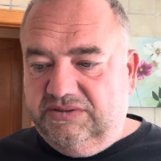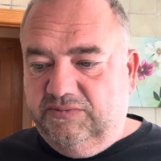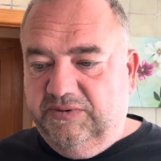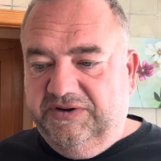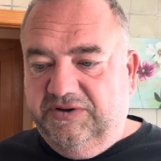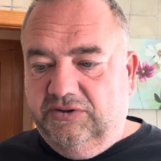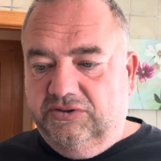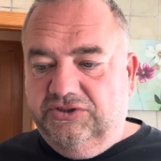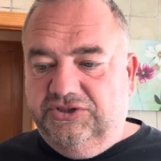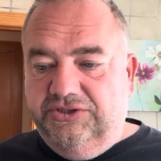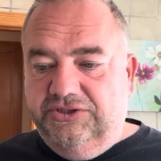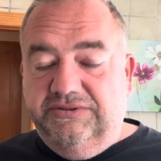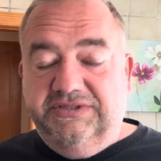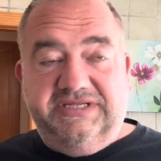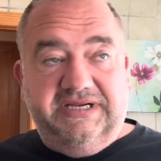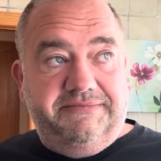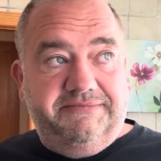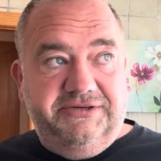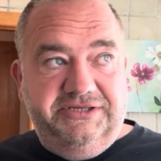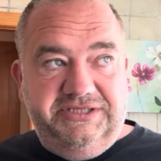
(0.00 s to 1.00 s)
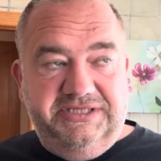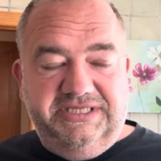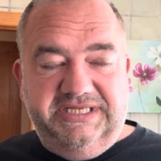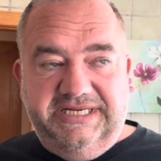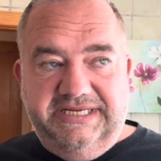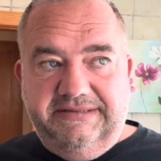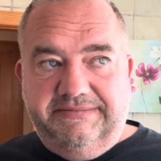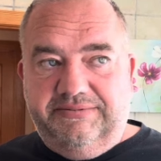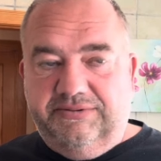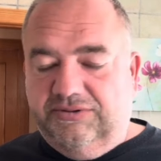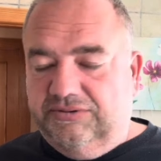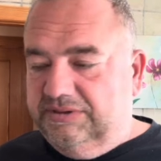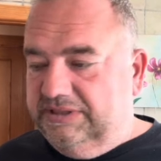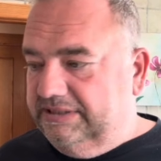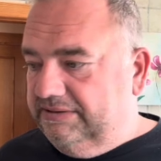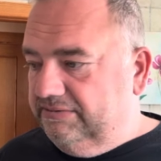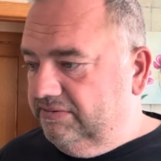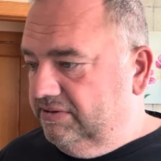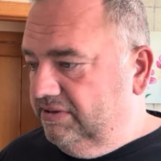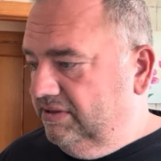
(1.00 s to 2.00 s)
We've got June temperatures in April
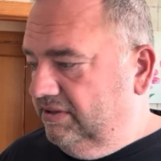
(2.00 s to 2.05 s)
now.